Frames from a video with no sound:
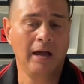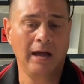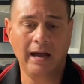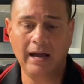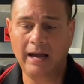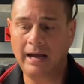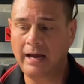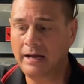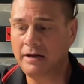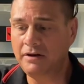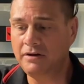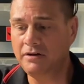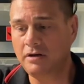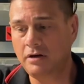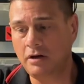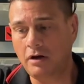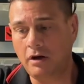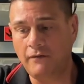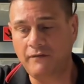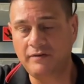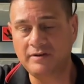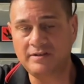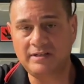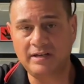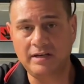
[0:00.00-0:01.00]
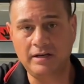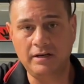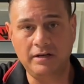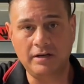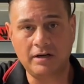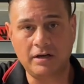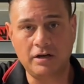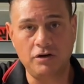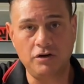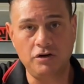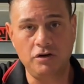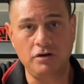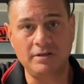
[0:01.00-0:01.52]
And obviously you
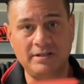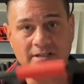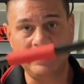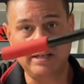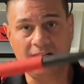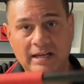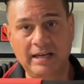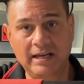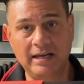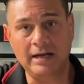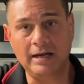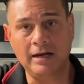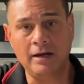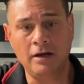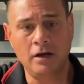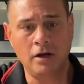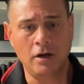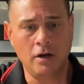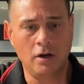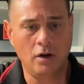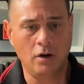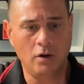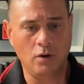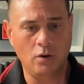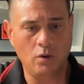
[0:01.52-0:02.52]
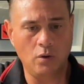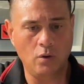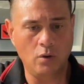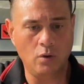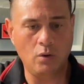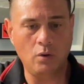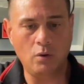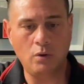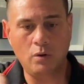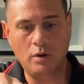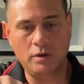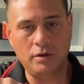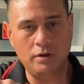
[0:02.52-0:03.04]
can use it here
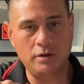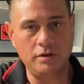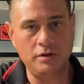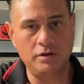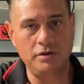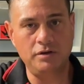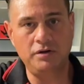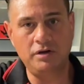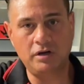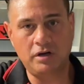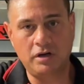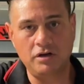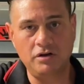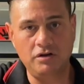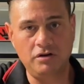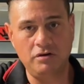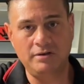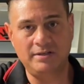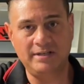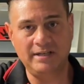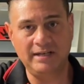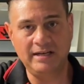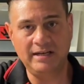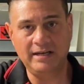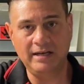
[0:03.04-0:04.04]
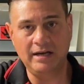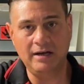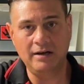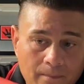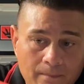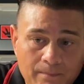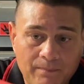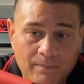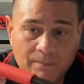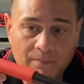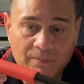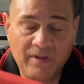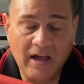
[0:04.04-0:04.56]
or you can use it here.
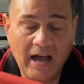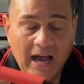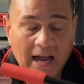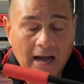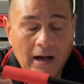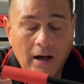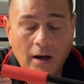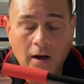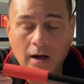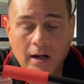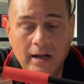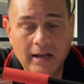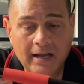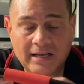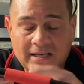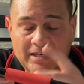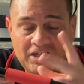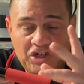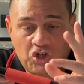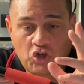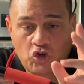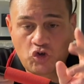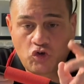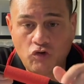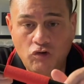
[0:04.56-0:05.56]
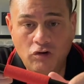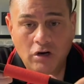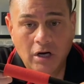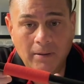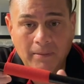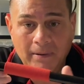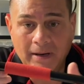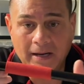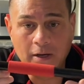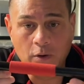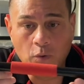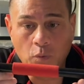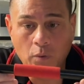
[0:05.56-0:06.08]
They are
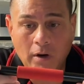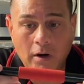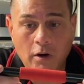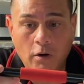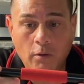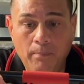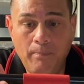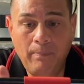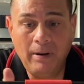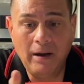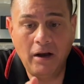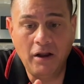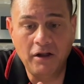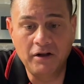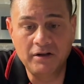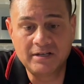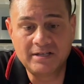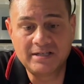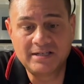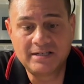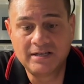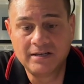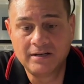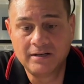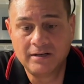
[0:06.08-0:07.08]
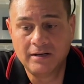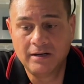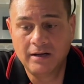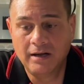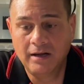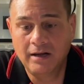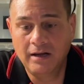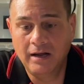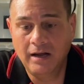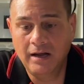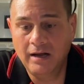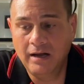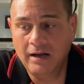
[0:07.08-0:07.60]
extremely well balanced,
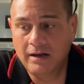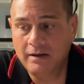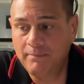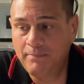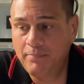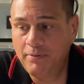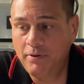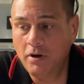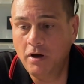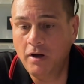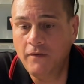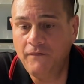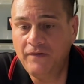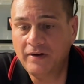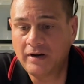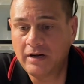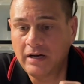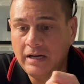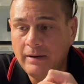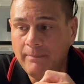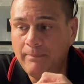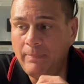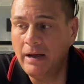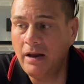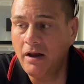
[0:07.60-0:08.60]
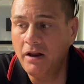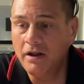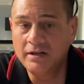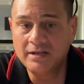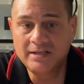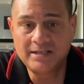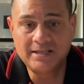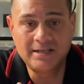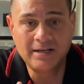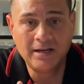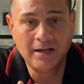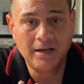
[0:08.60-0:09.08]
perfectly balanced.